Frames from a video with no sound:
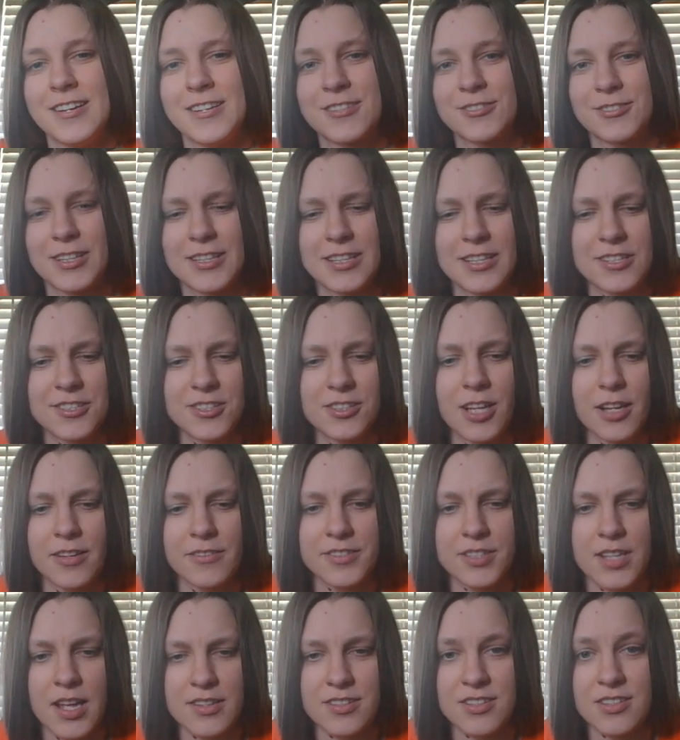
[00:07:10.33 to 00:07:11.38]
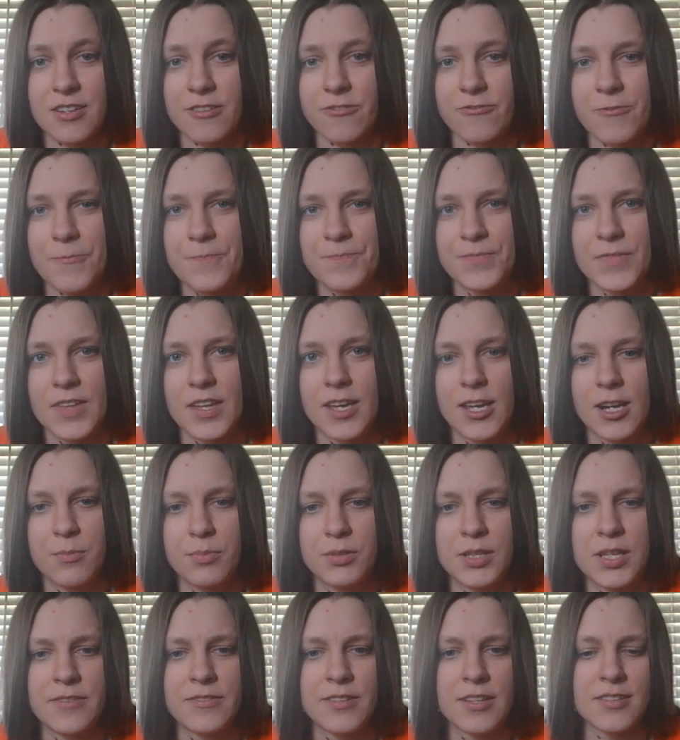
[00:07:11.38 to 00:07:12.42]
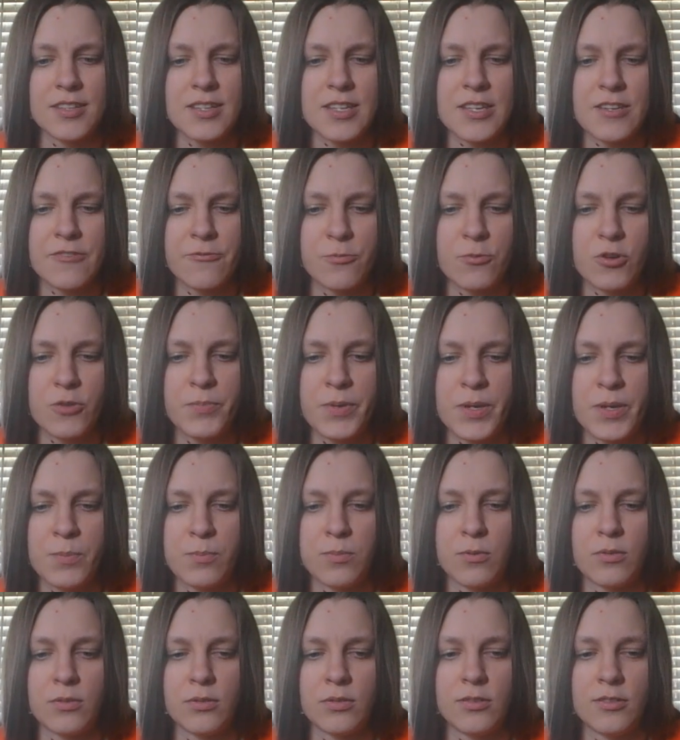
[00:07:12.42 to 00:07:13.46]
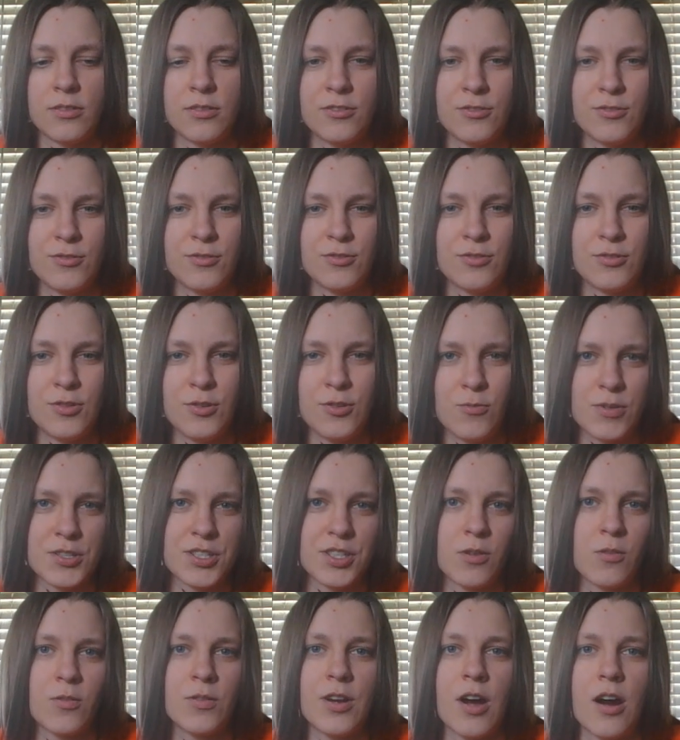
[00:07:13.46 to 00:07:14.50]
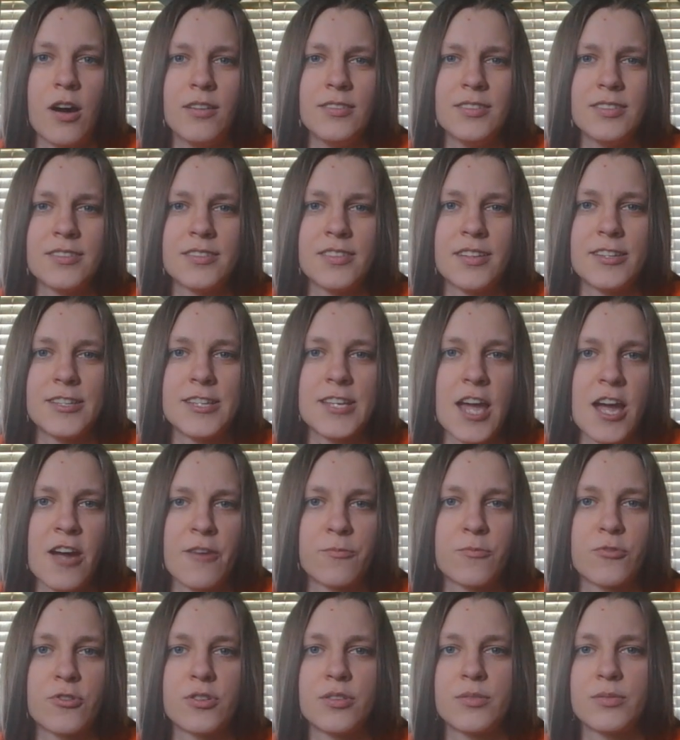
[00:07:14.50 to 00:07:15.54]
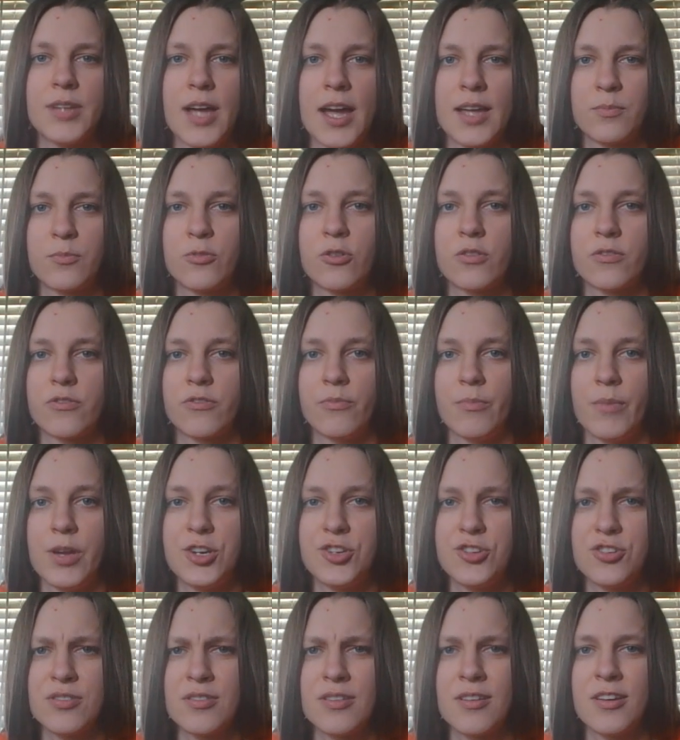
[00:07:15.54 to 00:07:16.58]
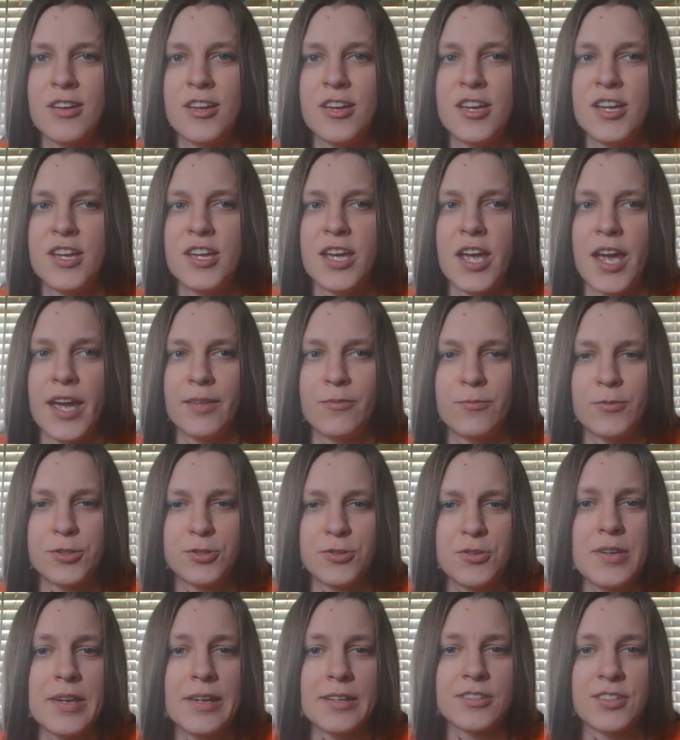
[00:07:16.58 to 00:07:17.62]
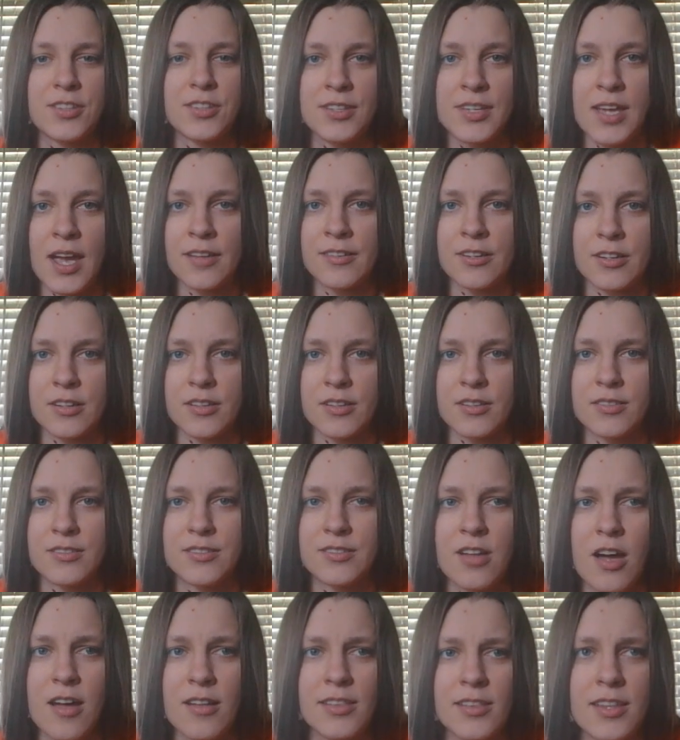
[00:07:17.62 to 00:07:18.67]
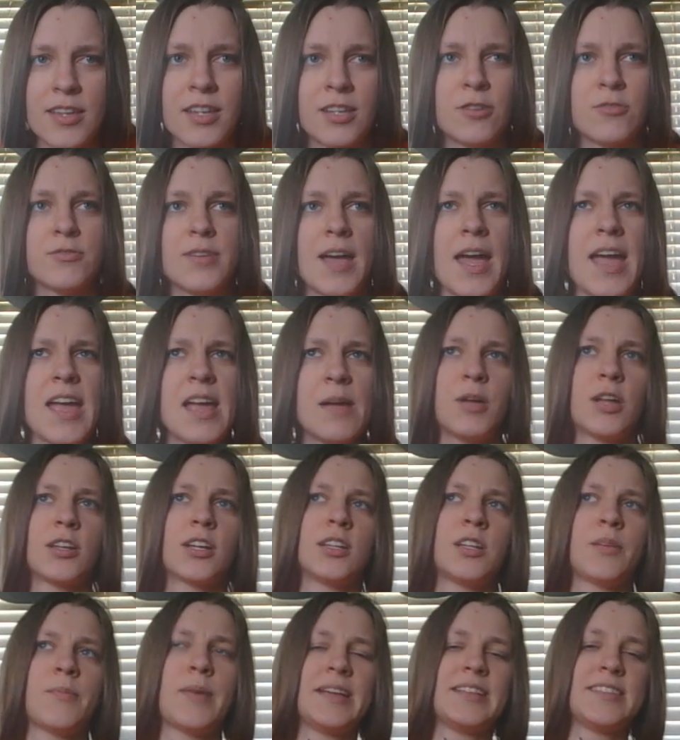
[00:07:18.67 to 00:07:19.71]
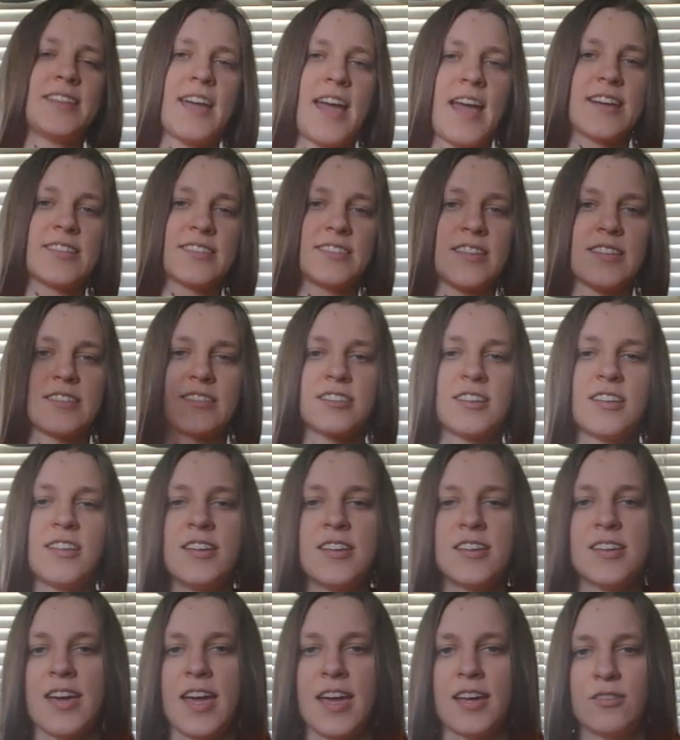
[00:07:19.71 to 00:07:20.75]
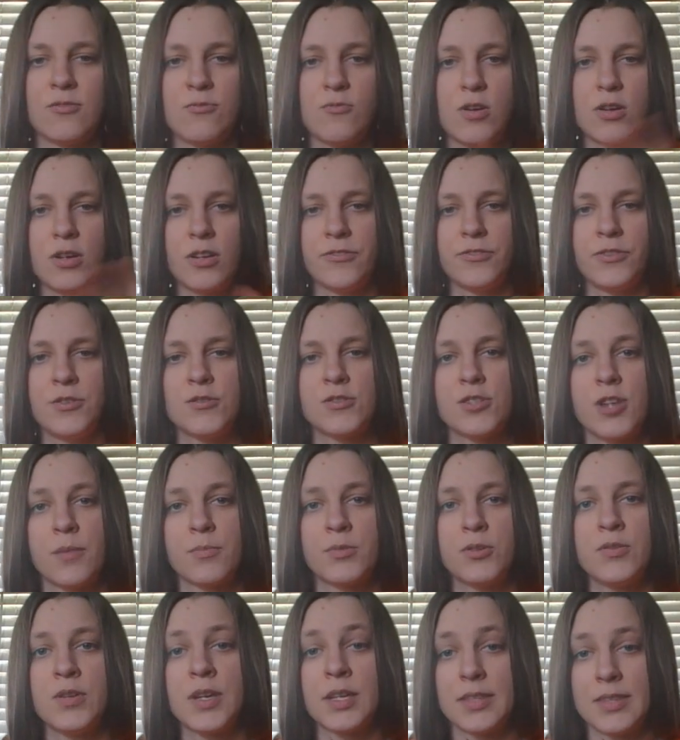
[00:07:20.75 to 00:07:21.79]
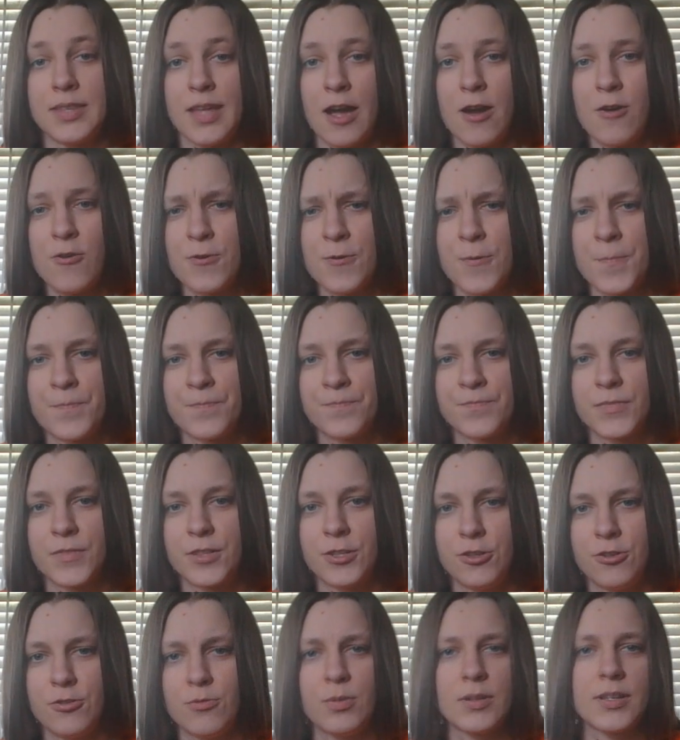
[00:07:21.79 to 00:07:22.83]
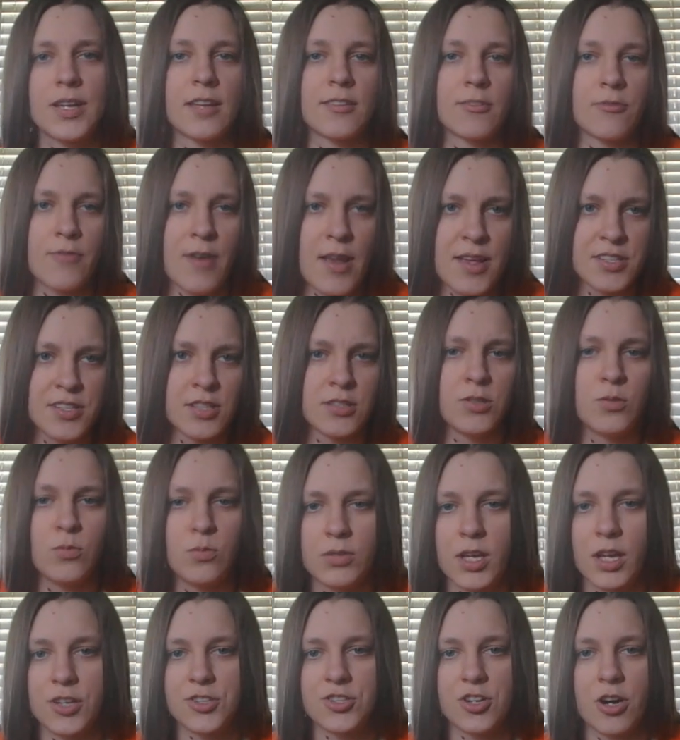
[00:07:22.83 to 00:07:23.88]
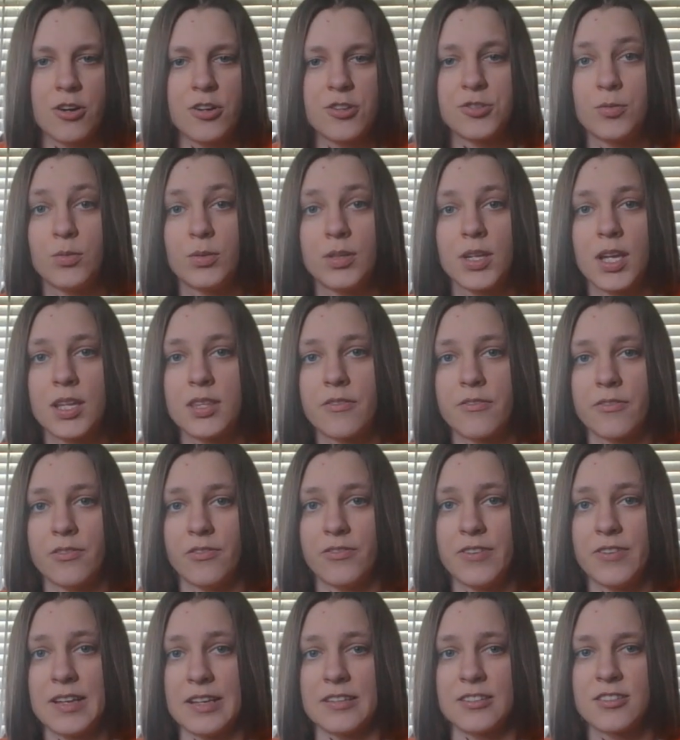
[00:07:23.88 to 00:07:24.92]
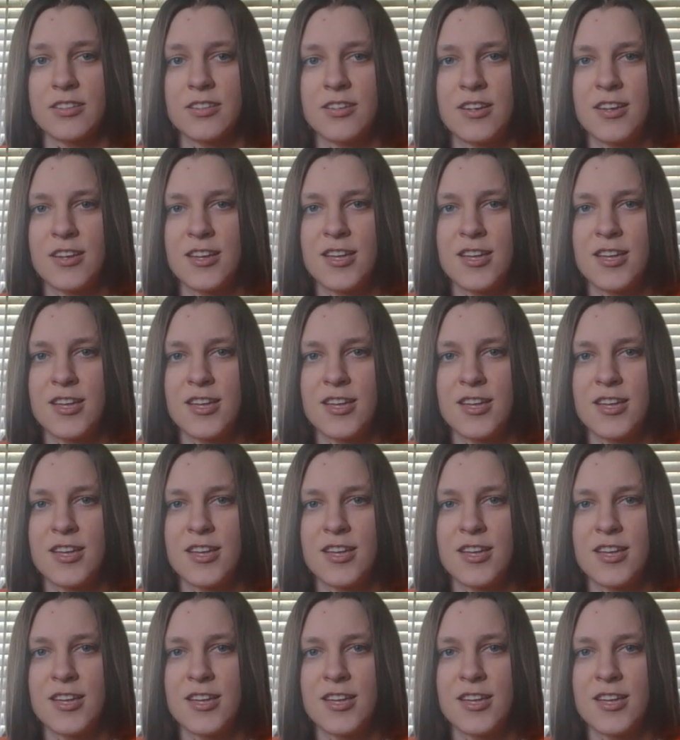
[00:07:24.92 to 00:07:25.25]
So, like, there's a lot of that stuff. And I believe that if more people knew what's going on, and they had more information, and we're doing it together. Not like, you know, hey, I'm not going to pay taxes, and one of you stop doing it now, you will get arrested, you will get charges, you will get different things.